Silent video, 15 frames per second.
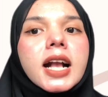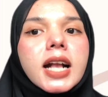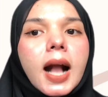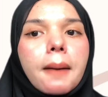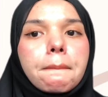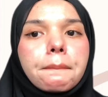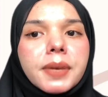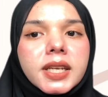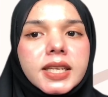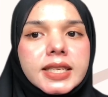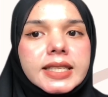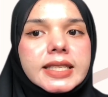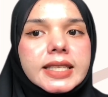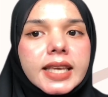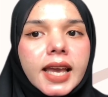
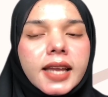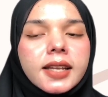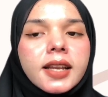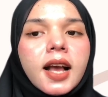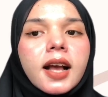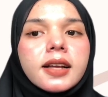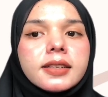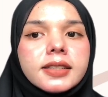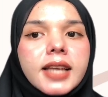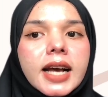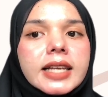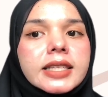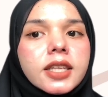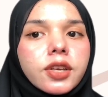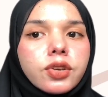Companies can
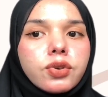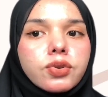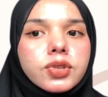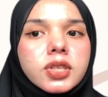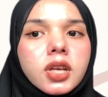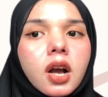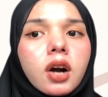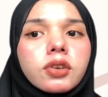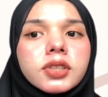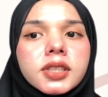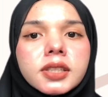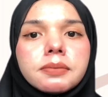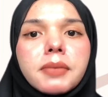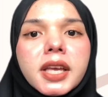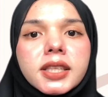thus use
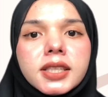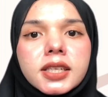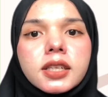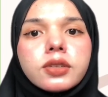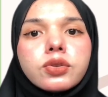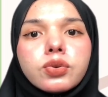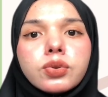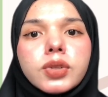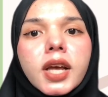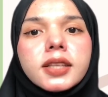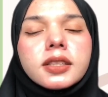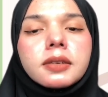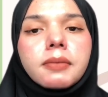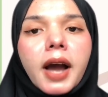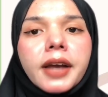causal method to
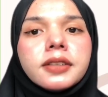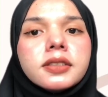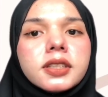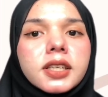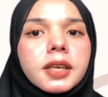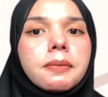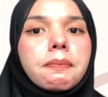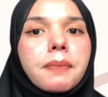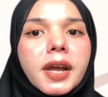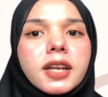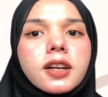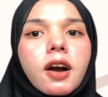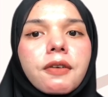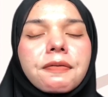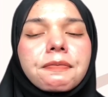determine the
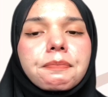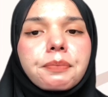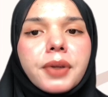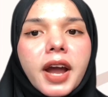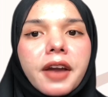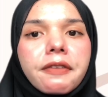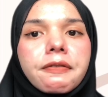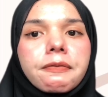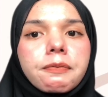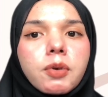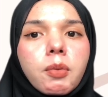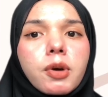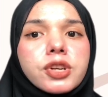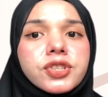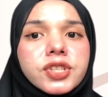impact of price
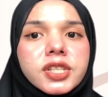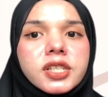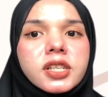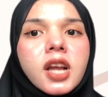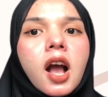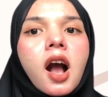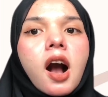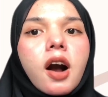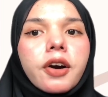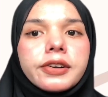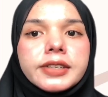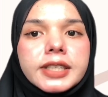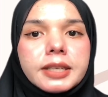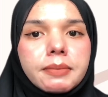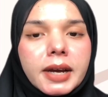promotion
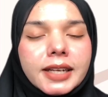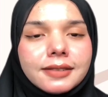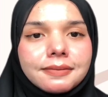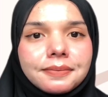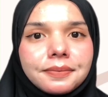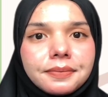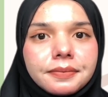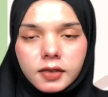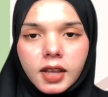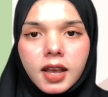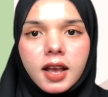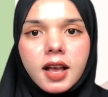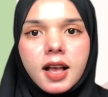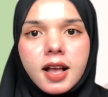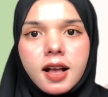on demand.
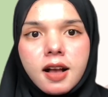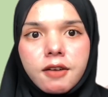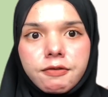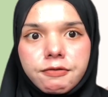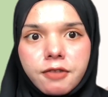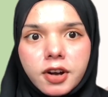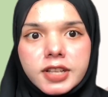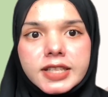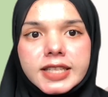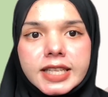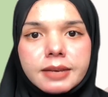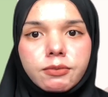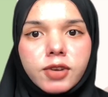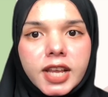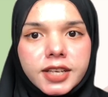Fourth,
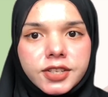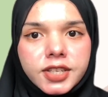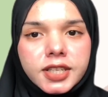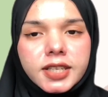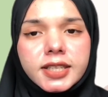simulation.